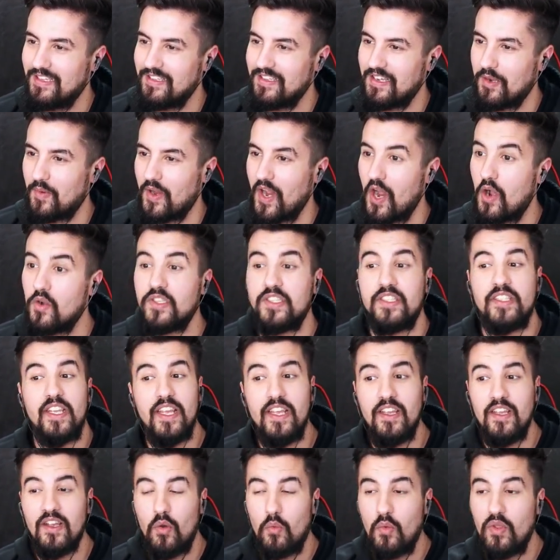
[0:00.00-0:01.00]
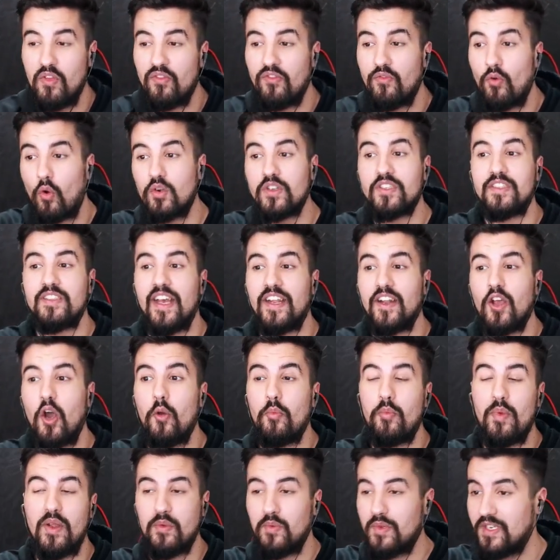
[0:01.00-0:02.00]
There we go. See, we forced that
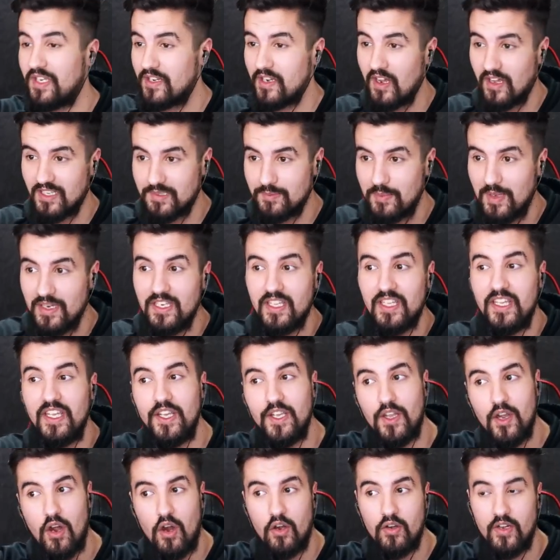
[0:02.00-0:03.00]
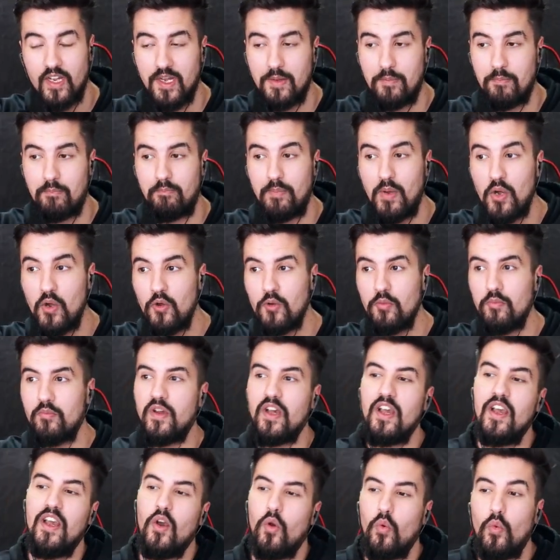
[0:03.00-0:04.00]
open. We did not spend a key card, and
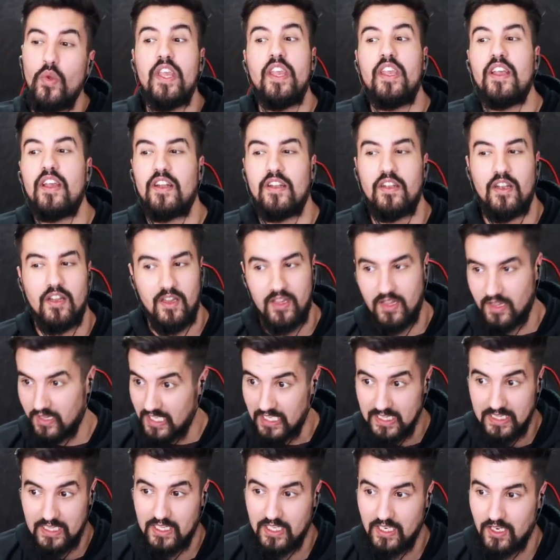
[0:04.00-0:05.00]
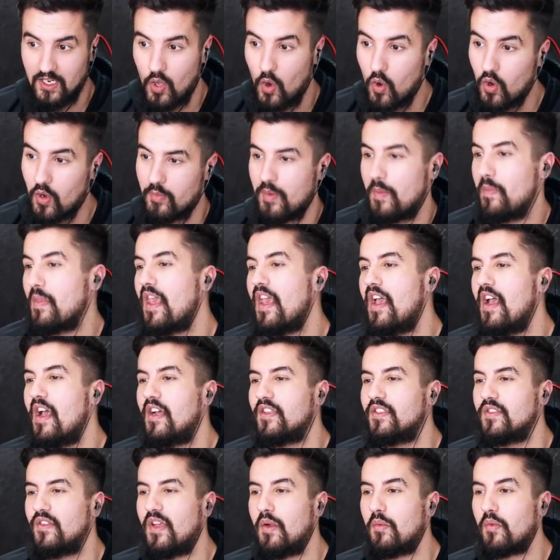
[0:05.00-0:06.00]
boom, we get the little orb.
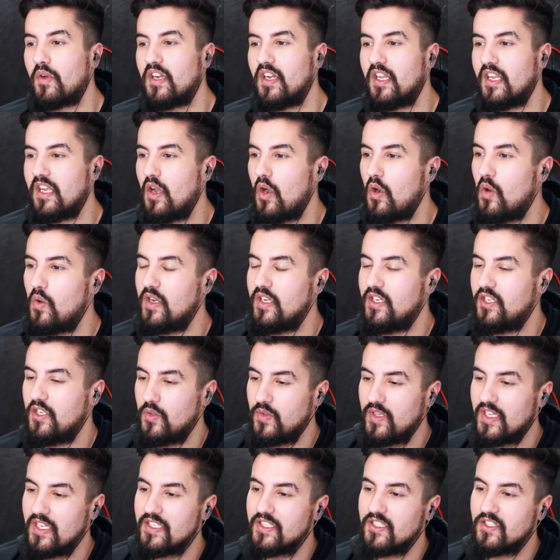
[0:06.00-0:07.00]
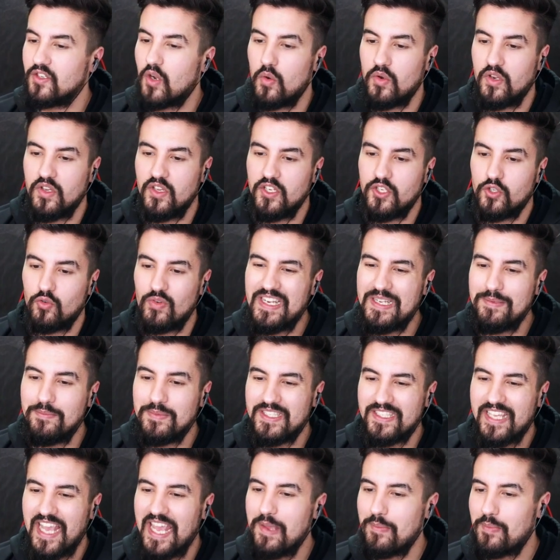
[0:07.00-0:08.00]
So then we're gonna go and do this. Go to the
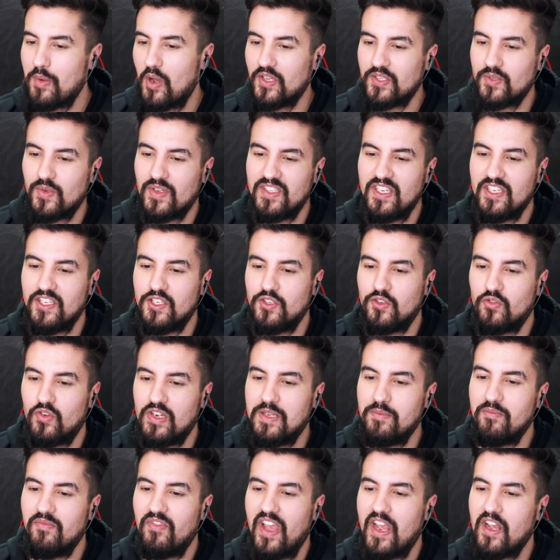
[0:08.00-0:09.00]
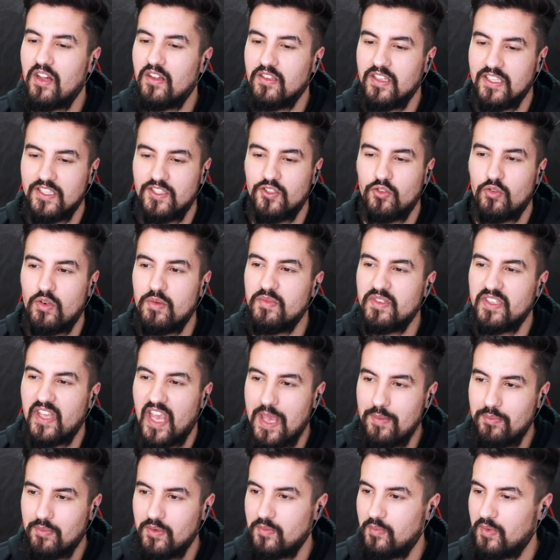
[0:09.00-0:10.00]
Dreamscape. Also, I said Dream Veil. It's
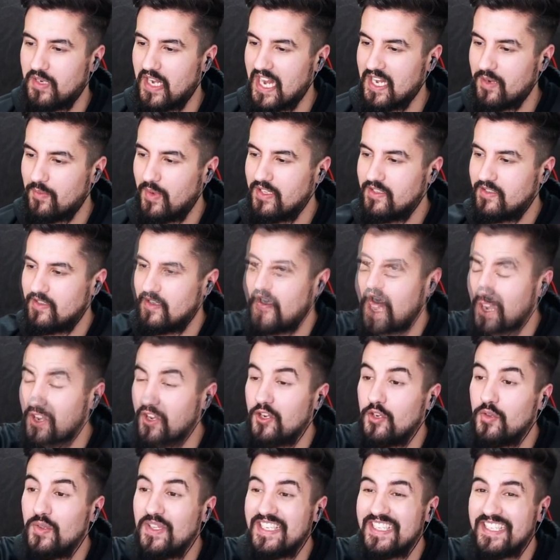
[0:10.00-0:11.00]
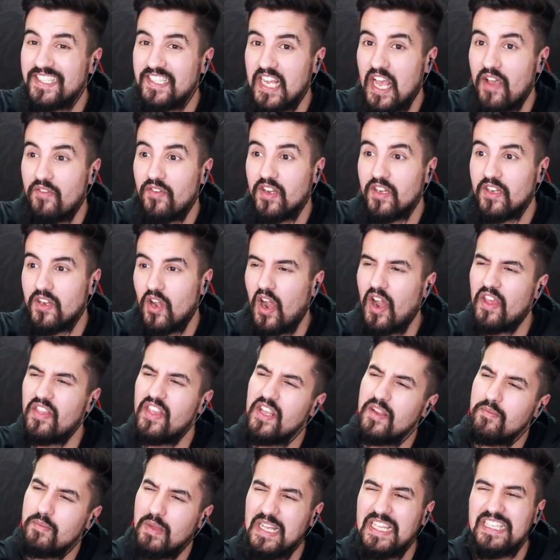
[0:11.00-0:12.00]
Dreamscape, but anyways. And you can do these 7. I
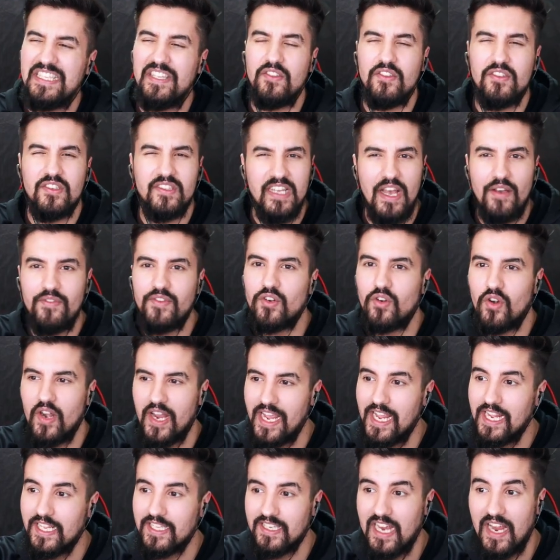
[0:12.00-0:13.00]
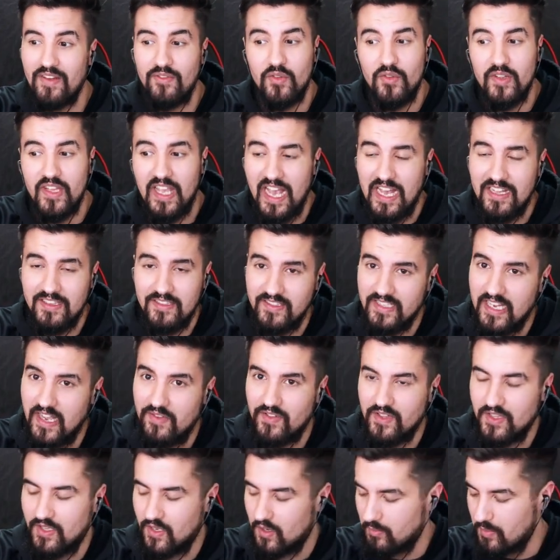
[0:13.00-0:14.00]
think it's either 7 or 8. I've only had
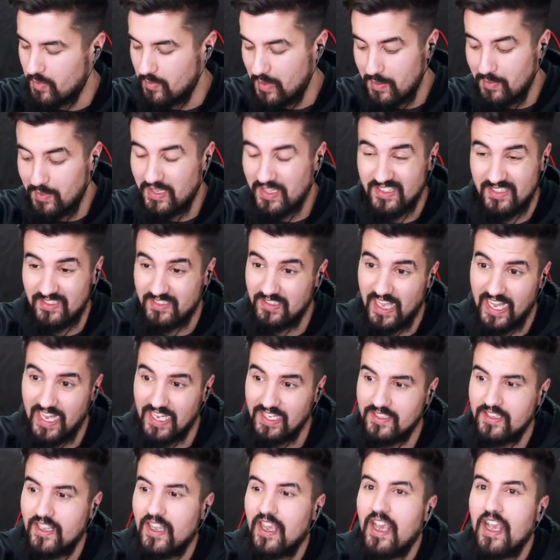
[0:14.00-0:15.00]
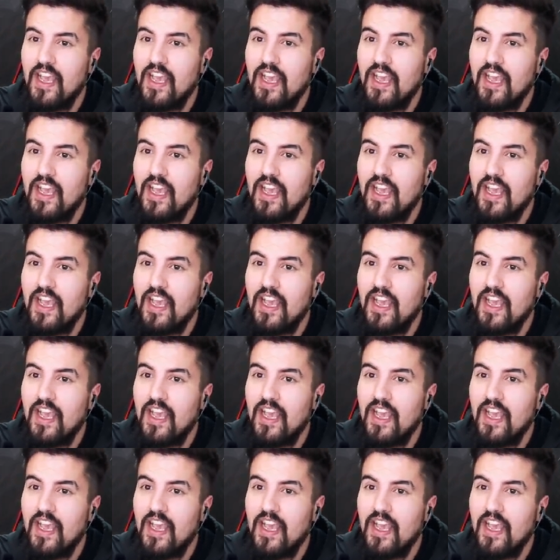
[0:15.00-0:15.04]
7 though, but maybe it's 8.